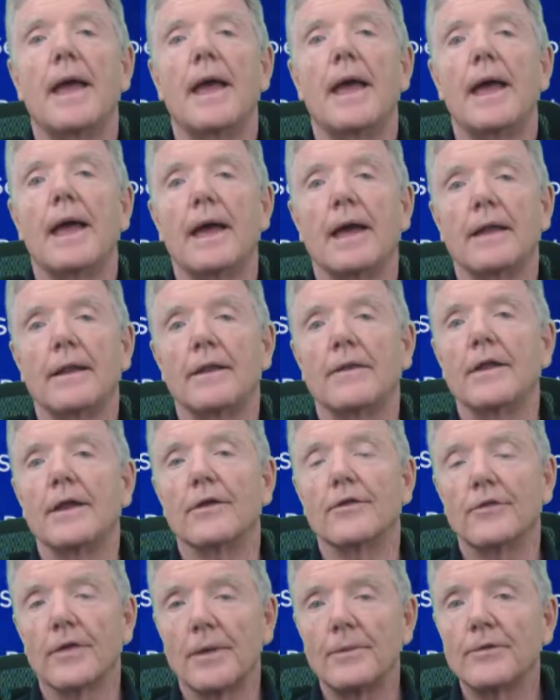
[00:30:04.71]
And the
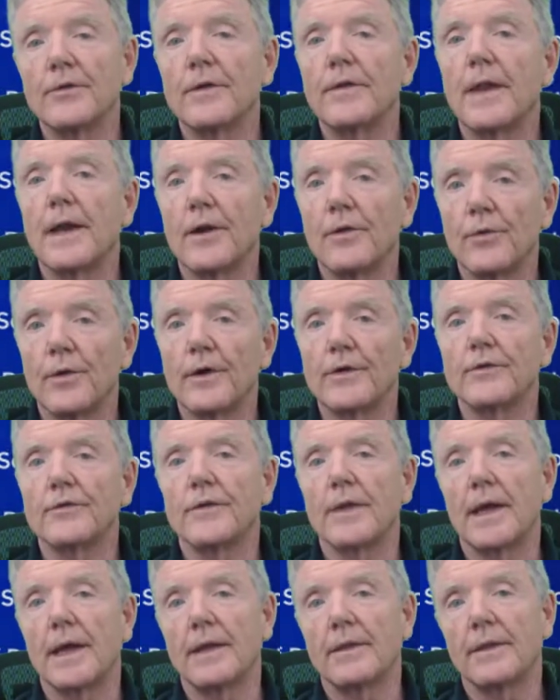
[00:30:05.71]
assumption there was
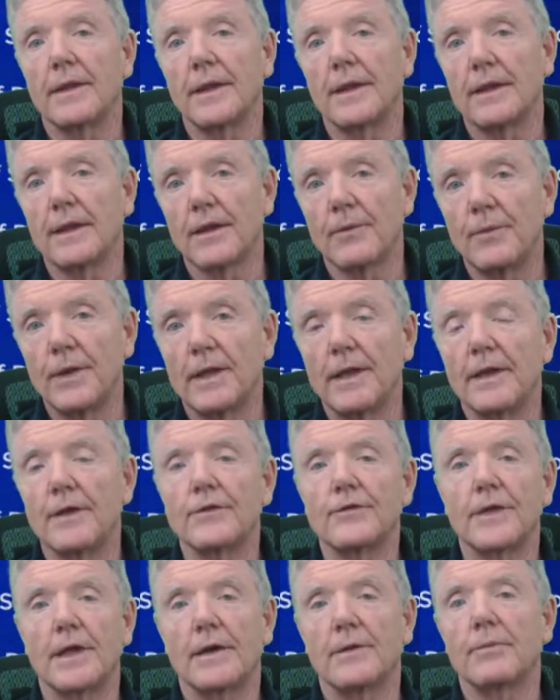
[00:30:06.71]
that the committee in
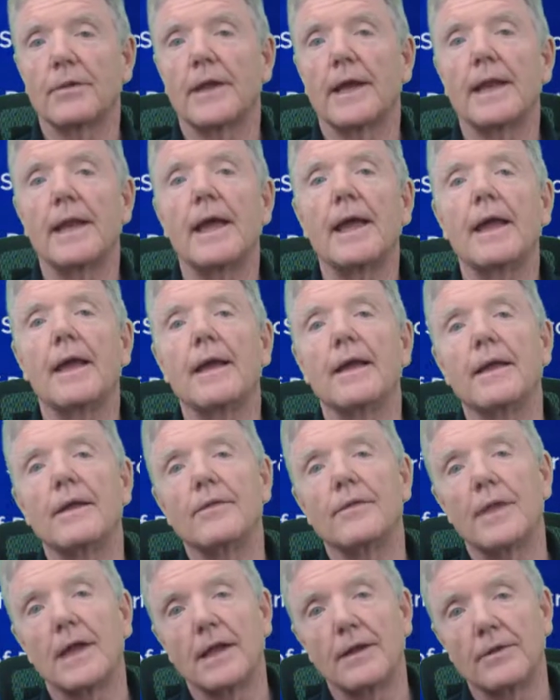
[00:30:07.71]
Standard Plan A,
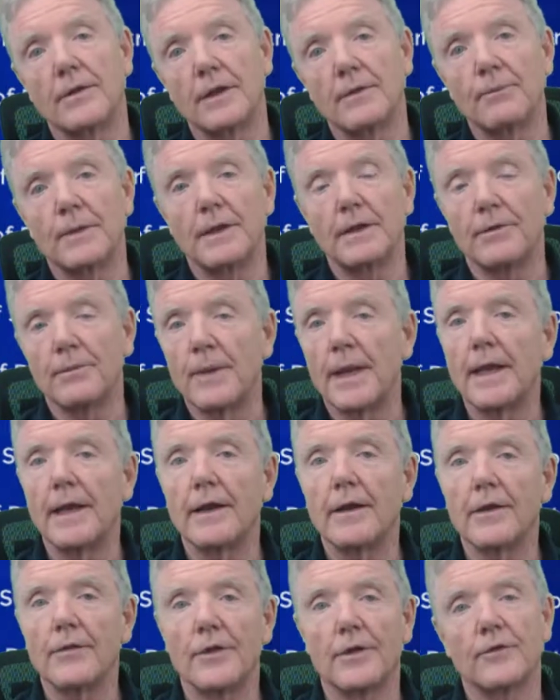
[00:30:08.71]
they'd been
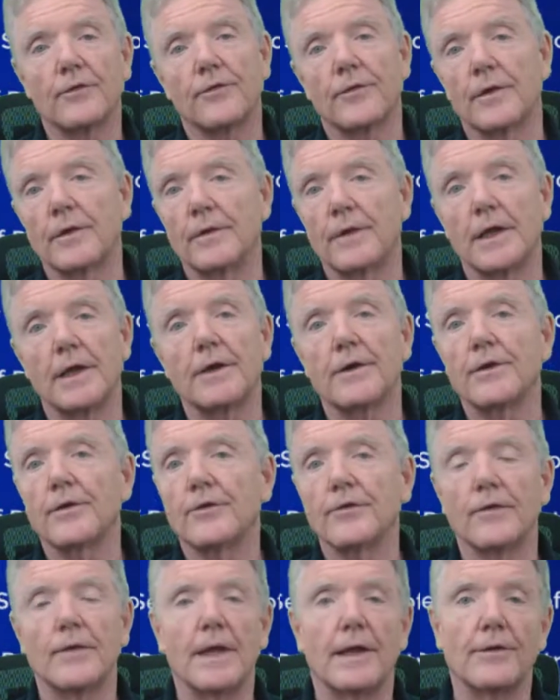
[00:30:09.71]
debating on this for
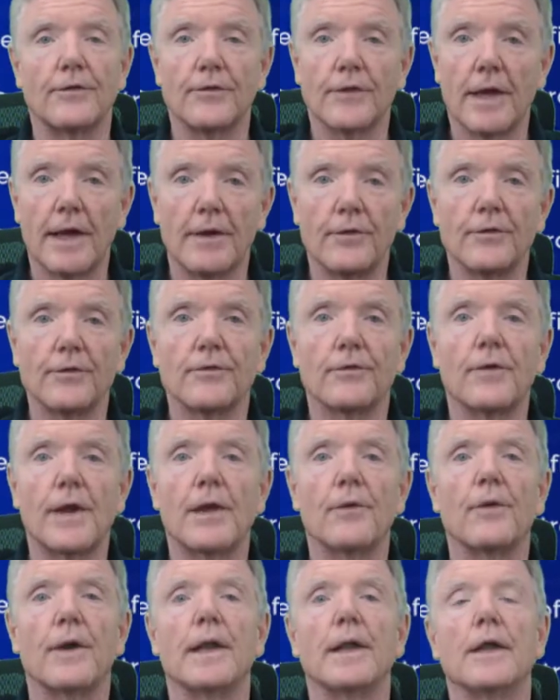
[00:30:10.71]
years, and they decided it was the
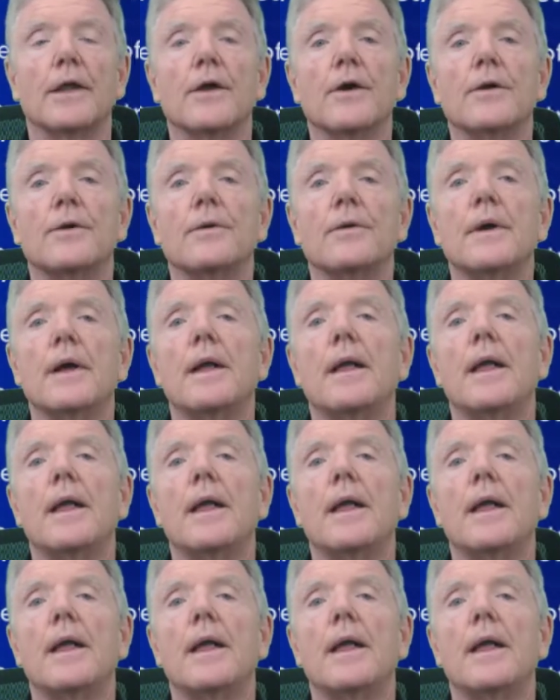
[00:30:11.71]
right way to go.